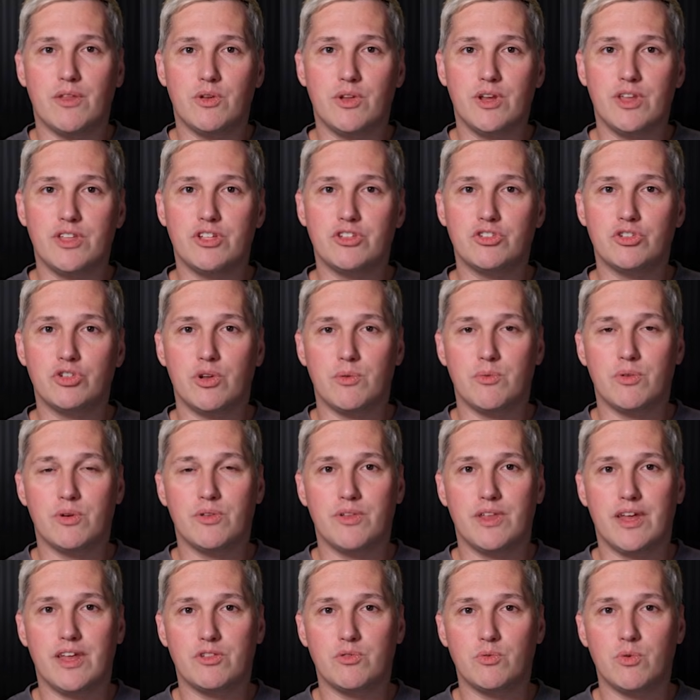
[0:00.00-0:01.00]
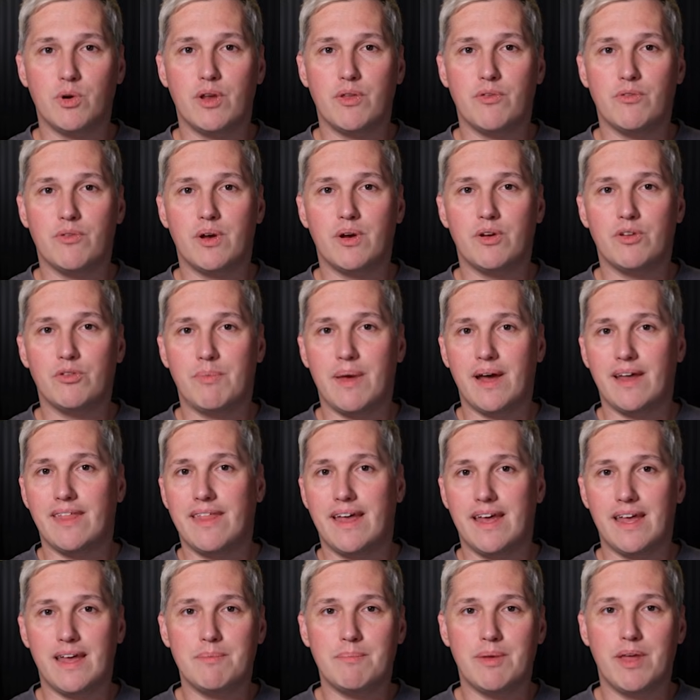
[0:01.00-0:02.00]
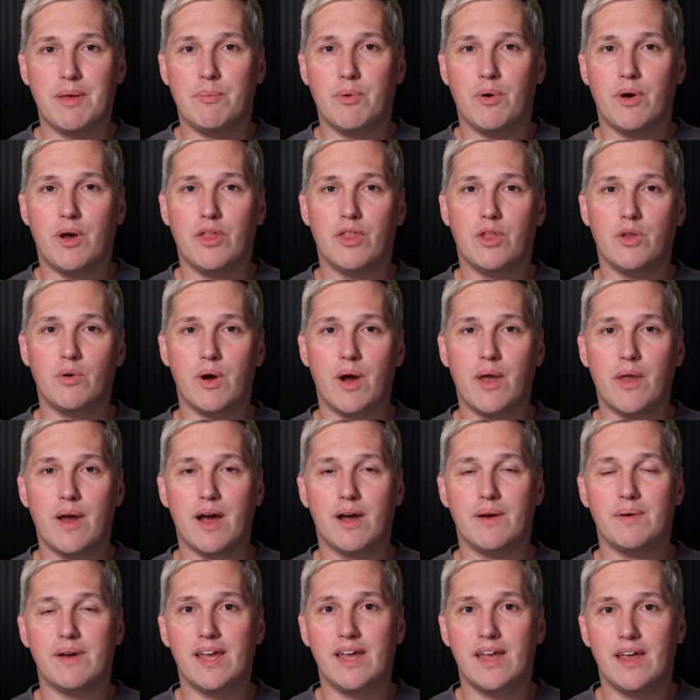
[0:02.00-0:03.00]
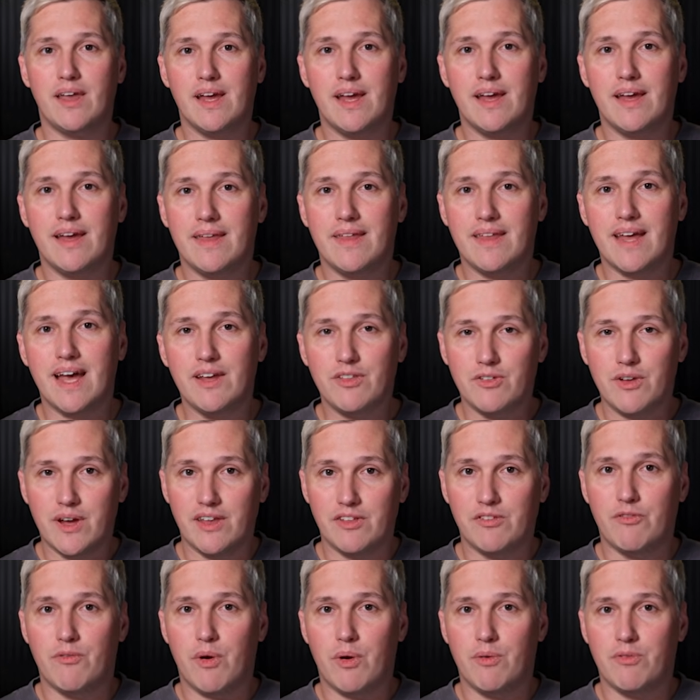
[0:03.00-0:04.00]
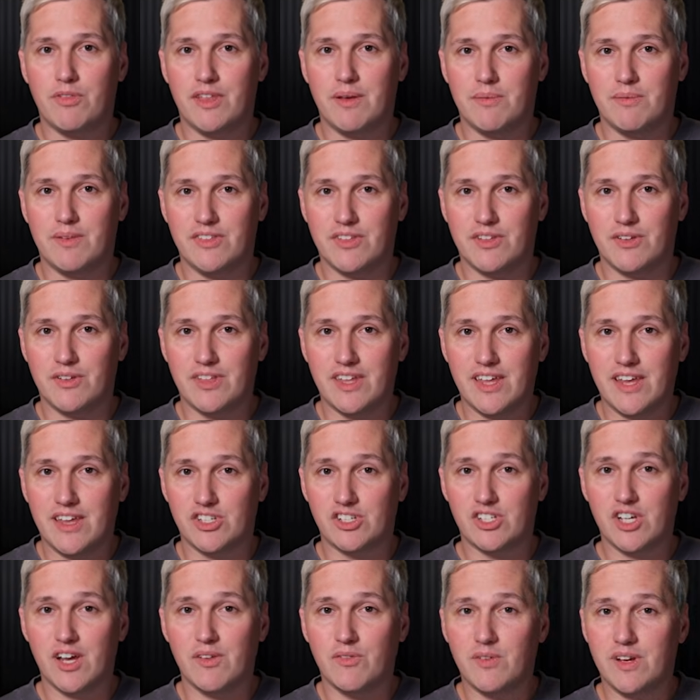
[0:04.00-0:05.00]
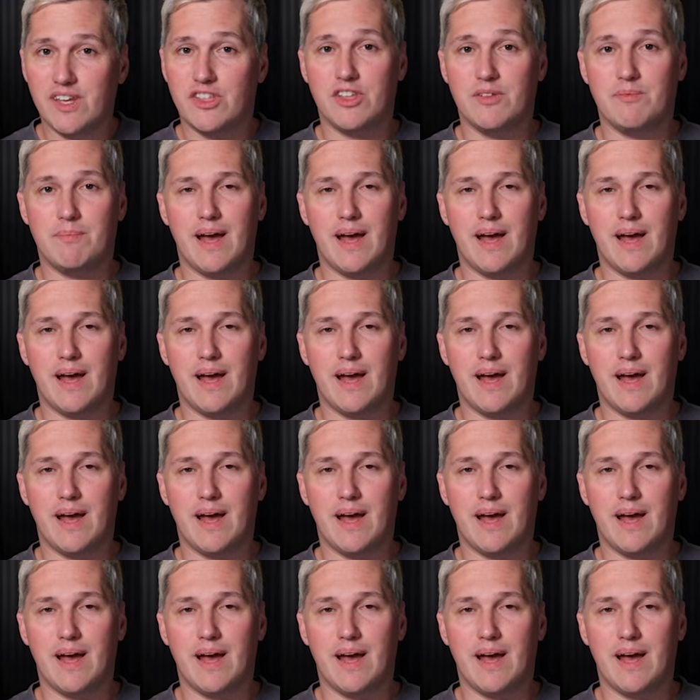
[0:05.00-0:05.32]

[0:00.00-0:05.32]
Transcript: You can distribute these workflows by sending people a URL they click. That transforms them into lead generation